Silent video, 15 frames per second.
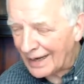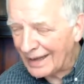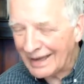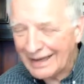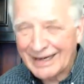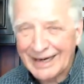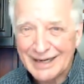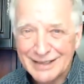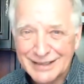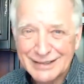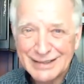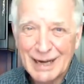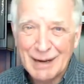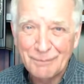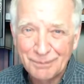I got to
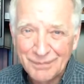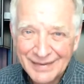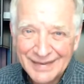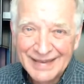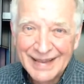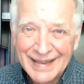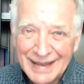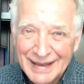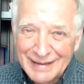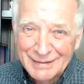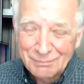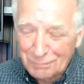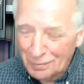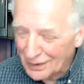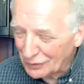stop
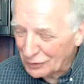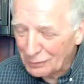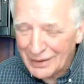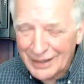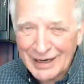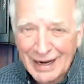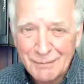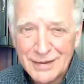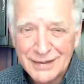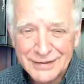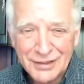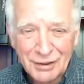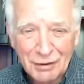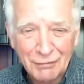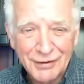putting too many comments
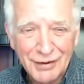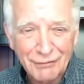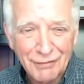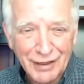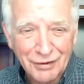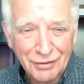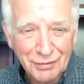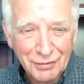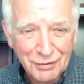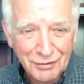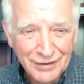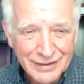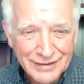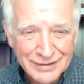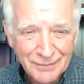in here. We'll never get through
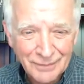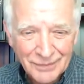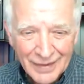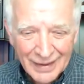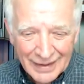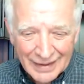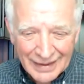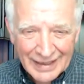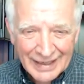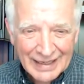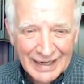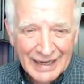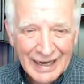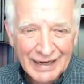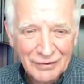this. And
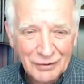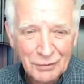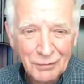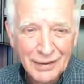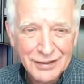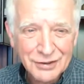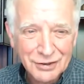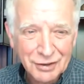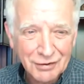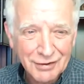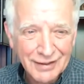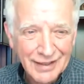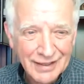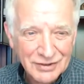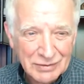I, I do want to share the
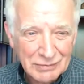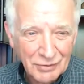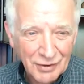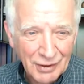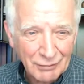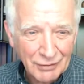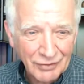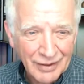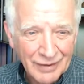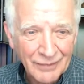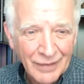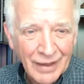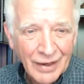testimony with you.